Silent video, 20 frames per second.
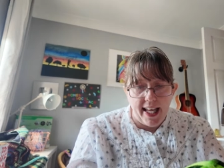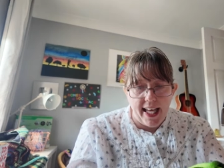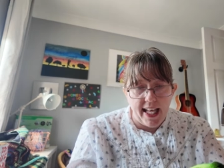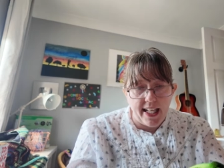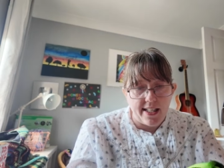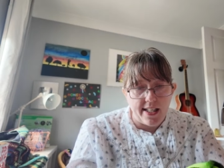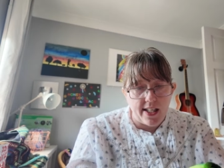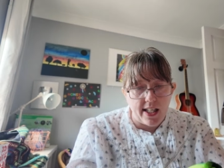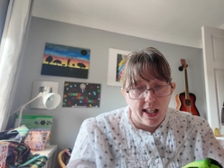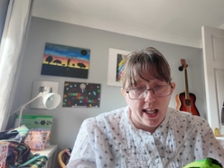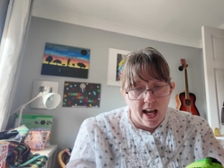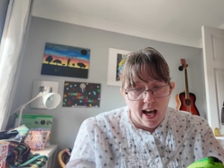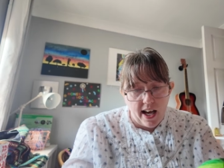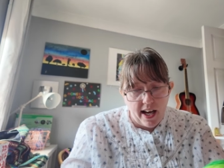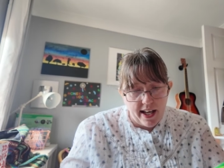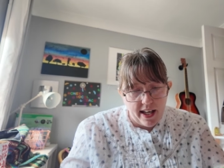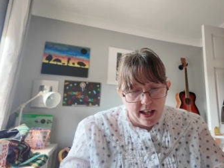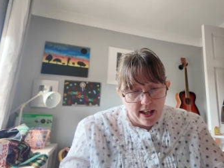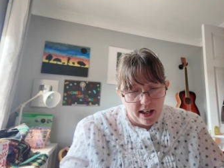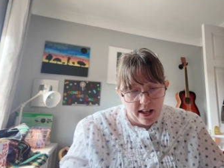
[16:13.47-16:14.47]
it's
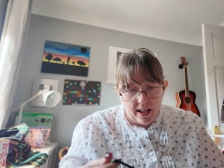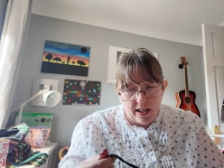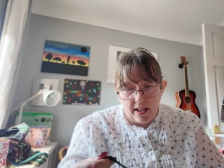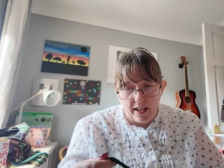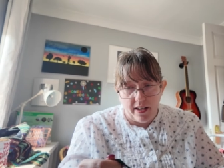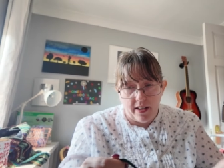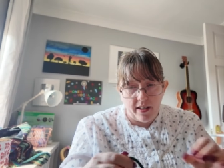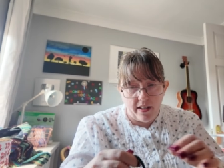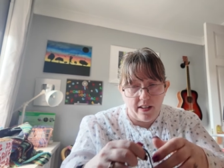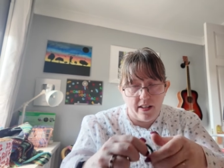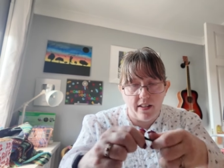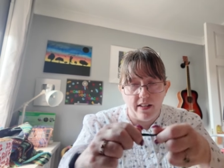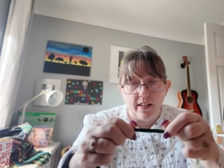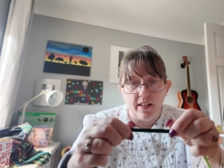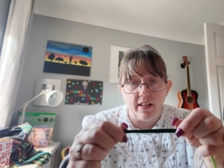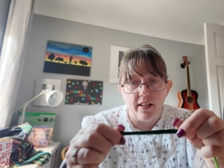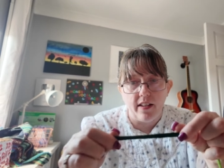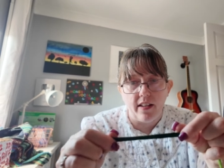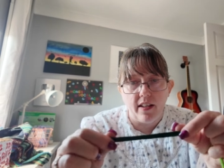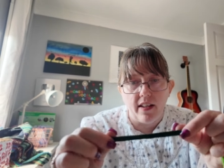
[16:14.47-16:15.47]
like
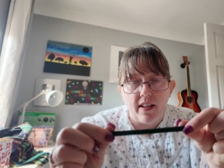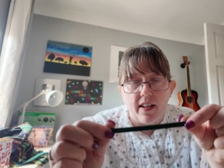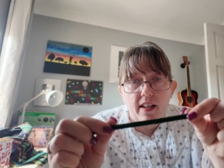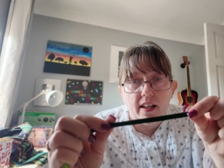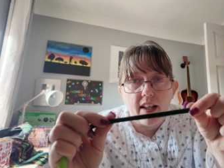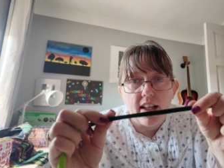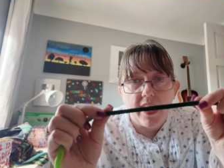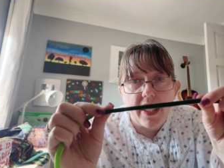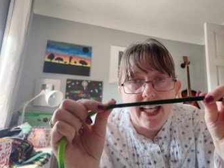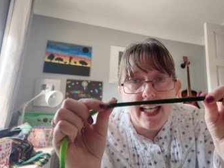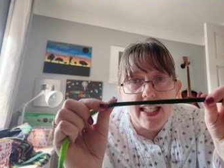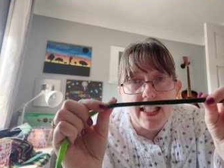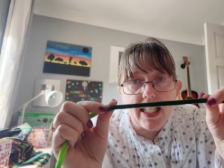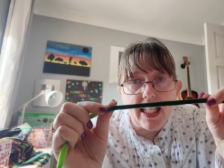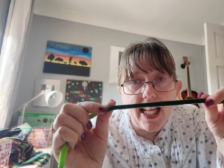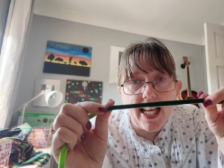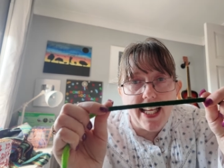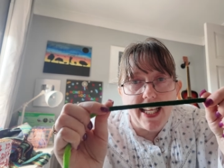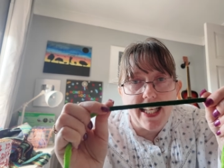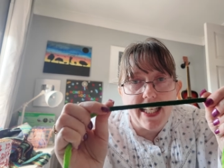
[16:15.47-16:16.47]

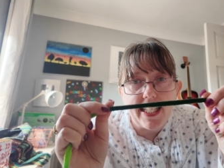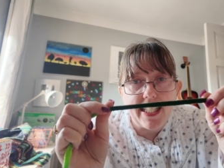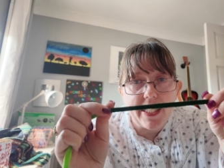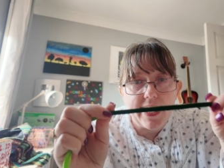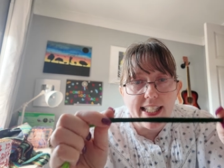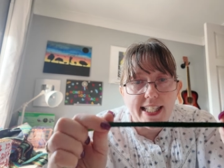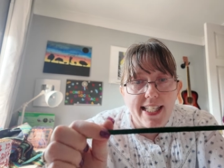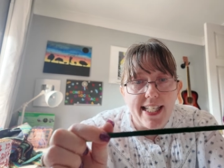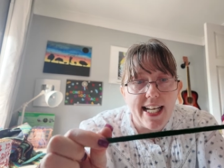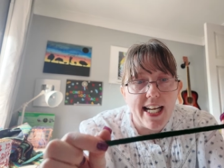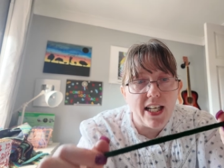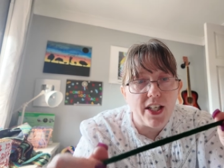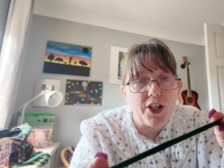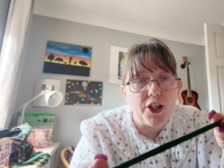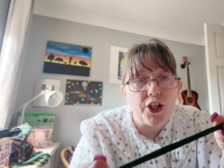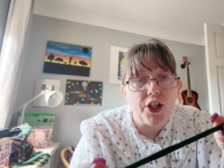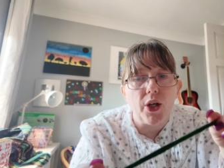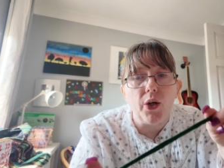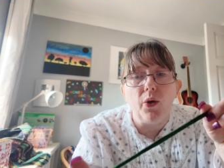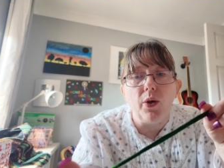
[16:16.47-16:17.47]
a
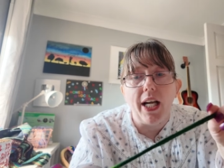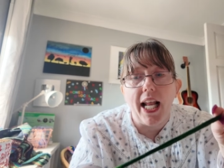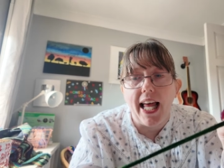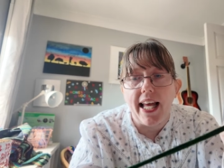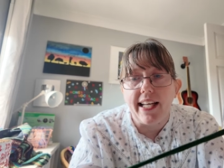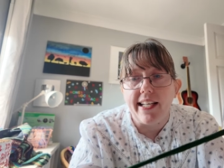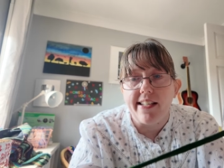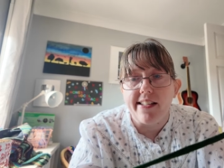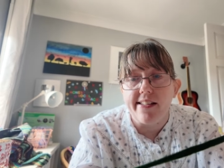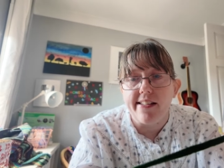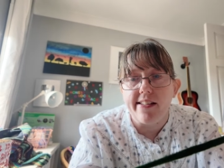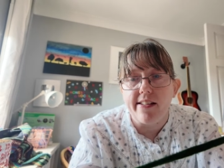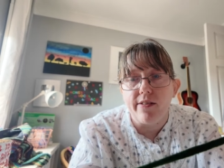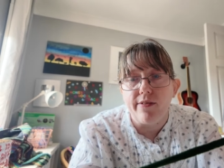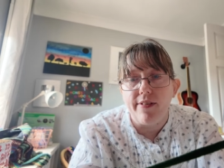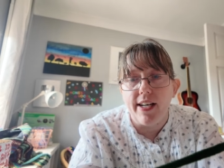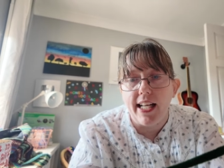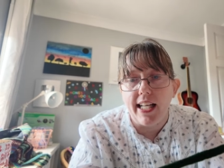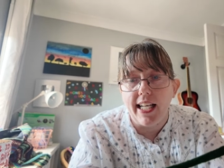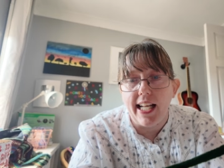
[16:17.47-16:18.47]
shoelace,
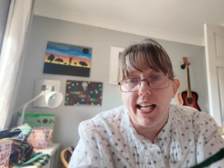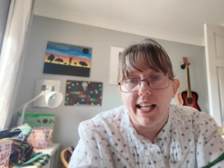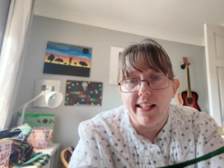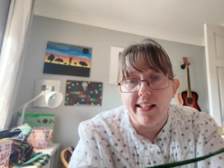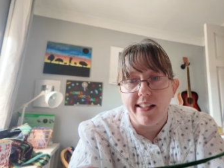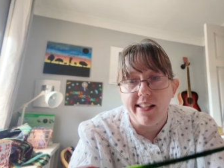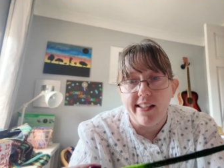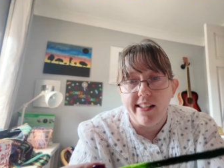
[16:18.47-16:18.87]
really.